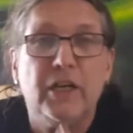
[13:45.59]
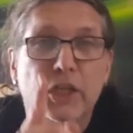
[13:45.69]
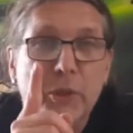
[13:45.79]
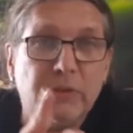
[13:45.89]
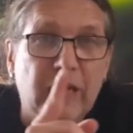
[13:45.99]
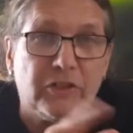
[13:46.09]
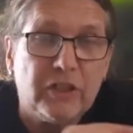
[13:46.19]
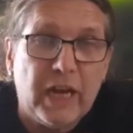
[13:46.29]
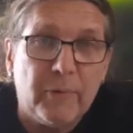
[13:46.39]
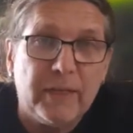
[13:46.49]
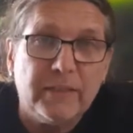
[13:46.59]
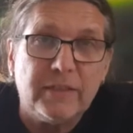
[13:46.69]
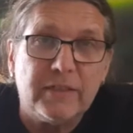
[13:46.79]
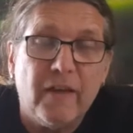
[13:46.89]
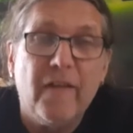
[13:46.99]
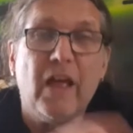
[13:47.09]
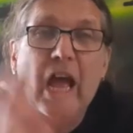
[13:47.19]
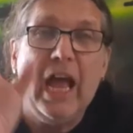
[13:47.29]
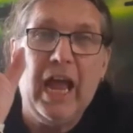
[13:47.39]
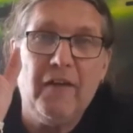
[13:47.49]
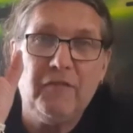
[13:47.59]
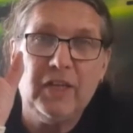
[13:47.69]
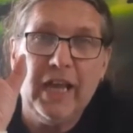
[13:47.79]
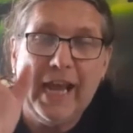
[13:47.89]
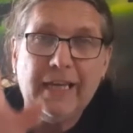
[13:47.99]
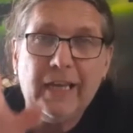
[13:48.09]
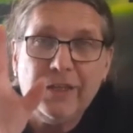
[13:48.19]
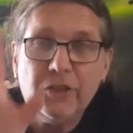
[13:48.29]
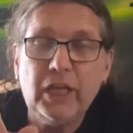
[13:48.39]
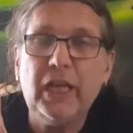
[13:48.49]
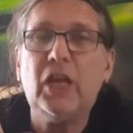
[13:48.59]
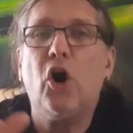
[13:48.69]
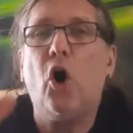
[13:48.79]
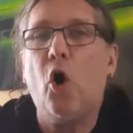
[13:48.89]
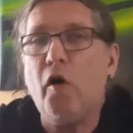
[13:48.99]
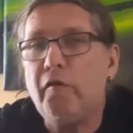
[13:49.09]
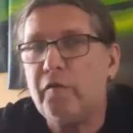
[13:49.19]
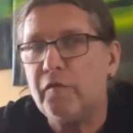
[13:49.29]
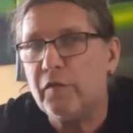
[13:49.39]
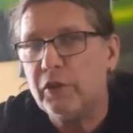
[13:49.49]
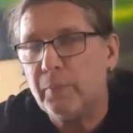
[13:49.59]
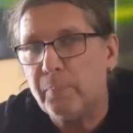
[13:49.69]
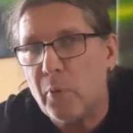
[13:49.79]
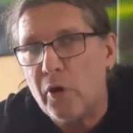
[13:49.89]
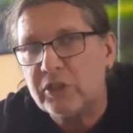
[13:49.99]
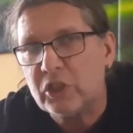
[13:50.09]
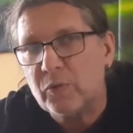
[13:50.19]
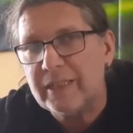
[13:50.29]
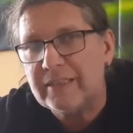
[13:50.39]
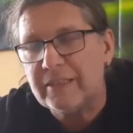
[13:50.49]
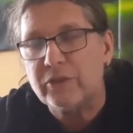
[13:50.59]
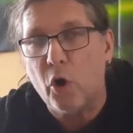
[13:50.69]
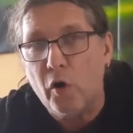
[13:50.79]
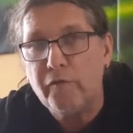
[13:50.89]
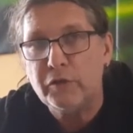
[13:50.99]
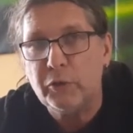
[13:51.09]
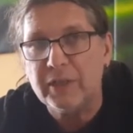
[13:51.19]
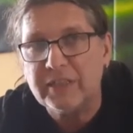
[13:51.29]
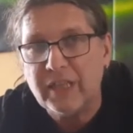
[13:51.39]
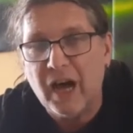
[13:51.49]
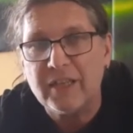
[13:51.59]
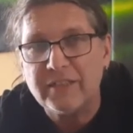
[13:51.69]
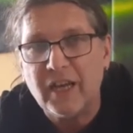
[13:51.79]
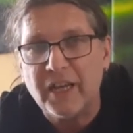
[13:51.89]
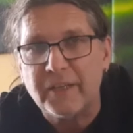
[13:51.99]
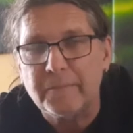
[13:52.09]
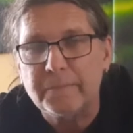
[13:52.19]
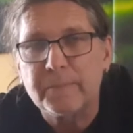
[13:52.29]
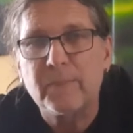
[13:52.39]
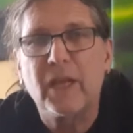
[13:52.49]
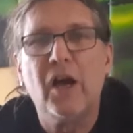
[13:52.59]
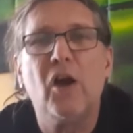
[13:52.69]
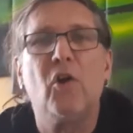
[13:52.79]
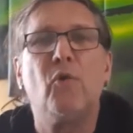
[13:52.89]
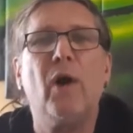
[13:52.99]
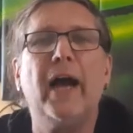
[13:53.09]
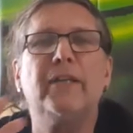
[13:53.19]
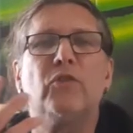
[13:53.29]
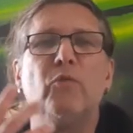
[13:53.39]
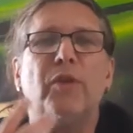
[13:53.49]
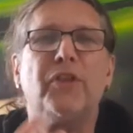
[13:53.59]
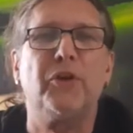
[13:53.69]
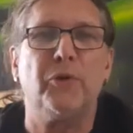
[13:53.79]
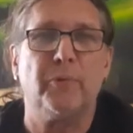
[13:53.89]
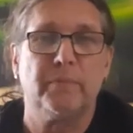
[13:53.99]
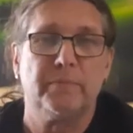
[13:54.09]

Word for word: You Sagittarians have the energy of the birth crystals of your star sign right with you.